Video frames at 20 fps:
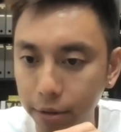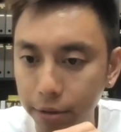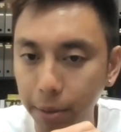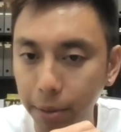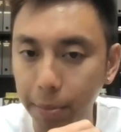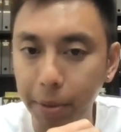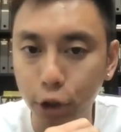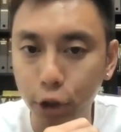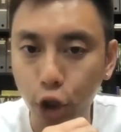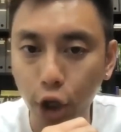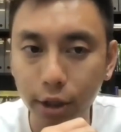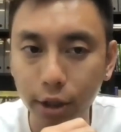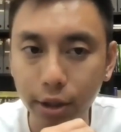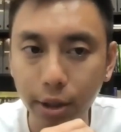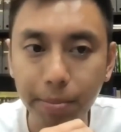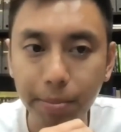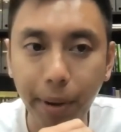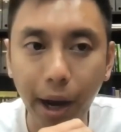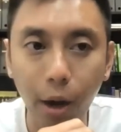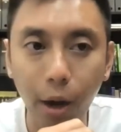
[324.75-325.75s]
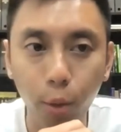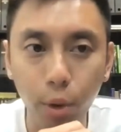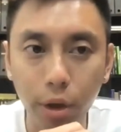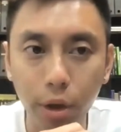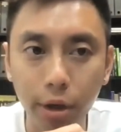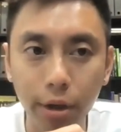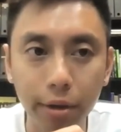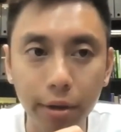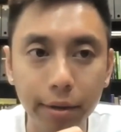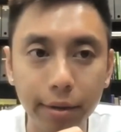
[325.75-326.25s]
the purchasing
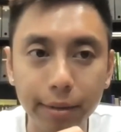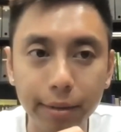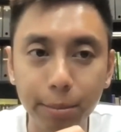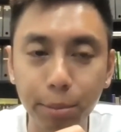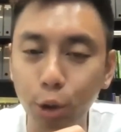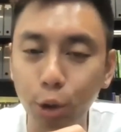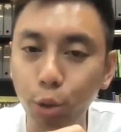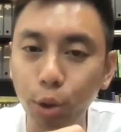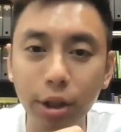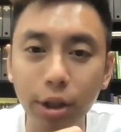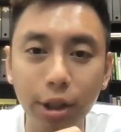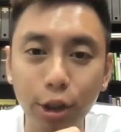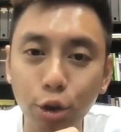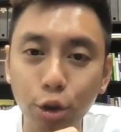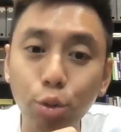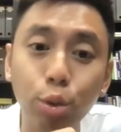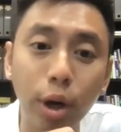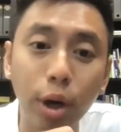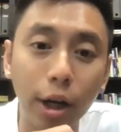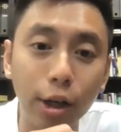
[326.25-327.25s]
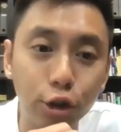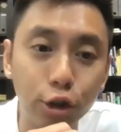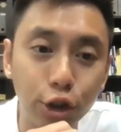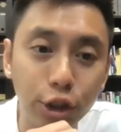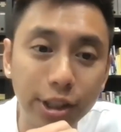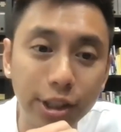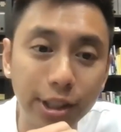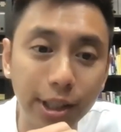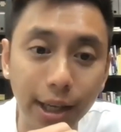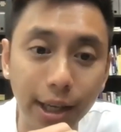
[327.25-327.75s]
power between these two
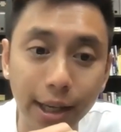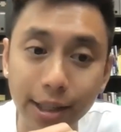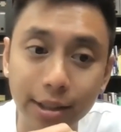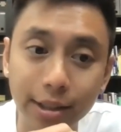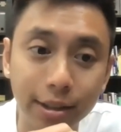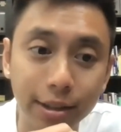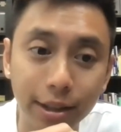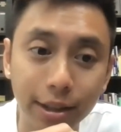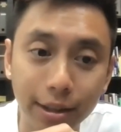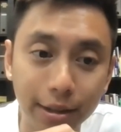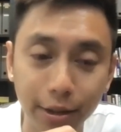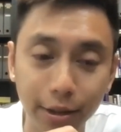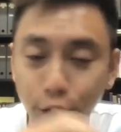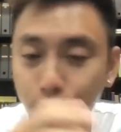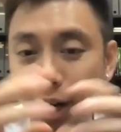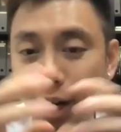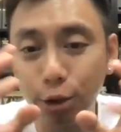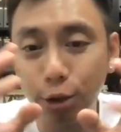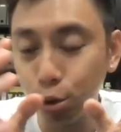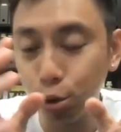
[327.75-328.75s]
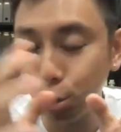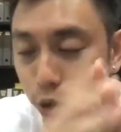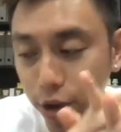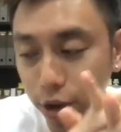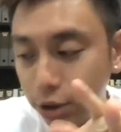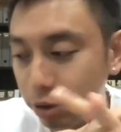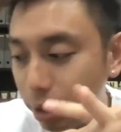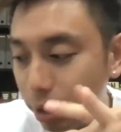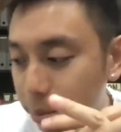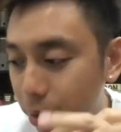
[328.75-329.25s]
countries is, and you guys will know
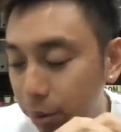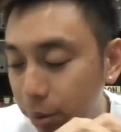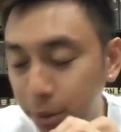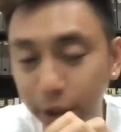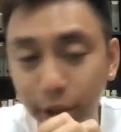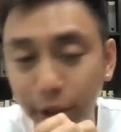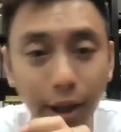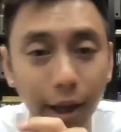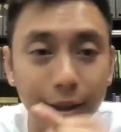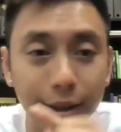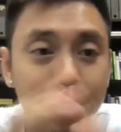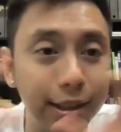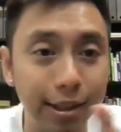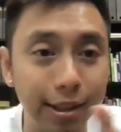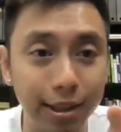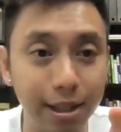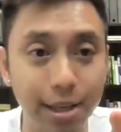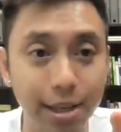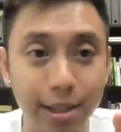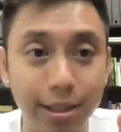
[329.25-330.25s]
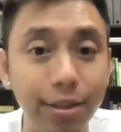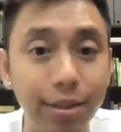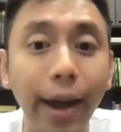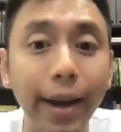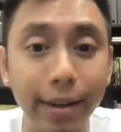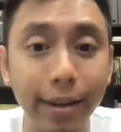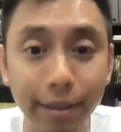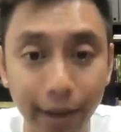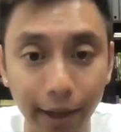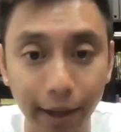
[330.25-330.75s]
this, right? Probably it's
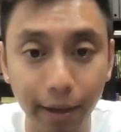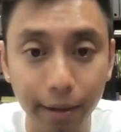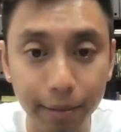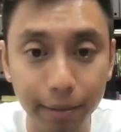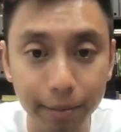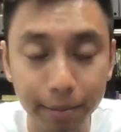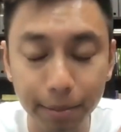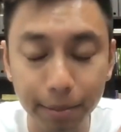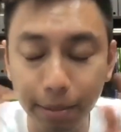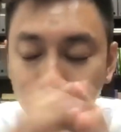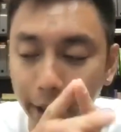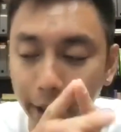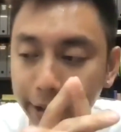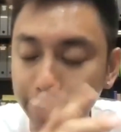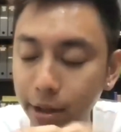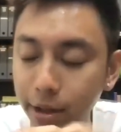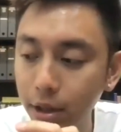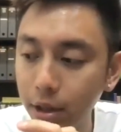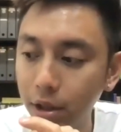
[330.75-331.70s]
night and day, right?